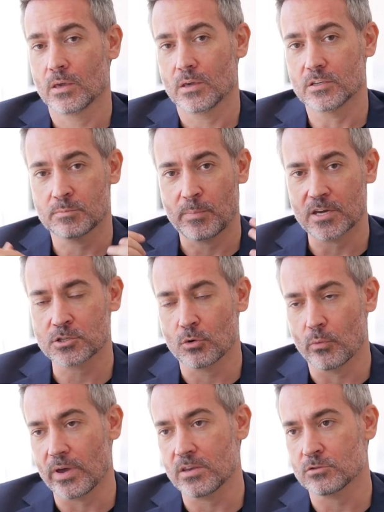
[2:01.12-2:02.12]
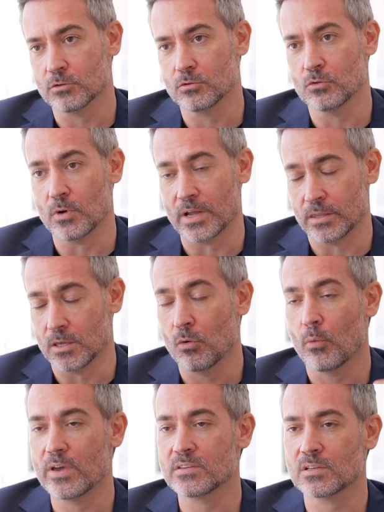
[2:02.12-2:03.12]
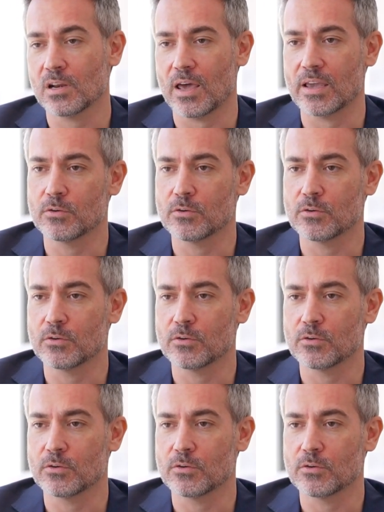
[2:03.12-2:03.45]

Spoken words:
special ways to do a new waistline